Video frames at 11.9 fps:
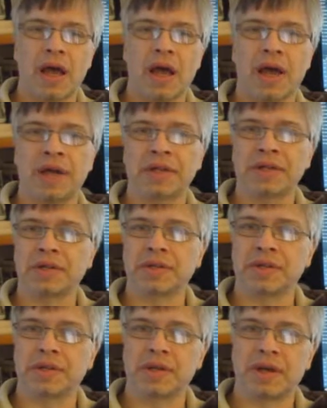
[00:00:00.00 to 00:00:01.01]

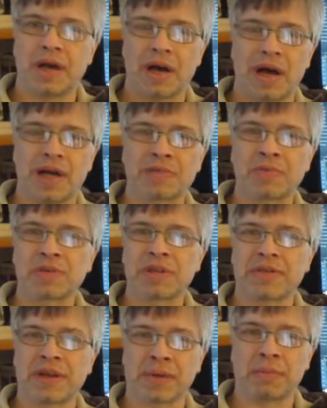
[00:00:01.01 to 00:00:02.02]
and I suppose
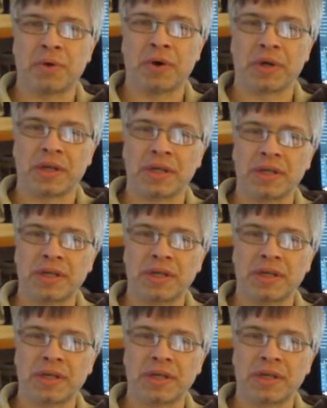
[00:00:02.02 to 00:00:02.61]
they've got a point,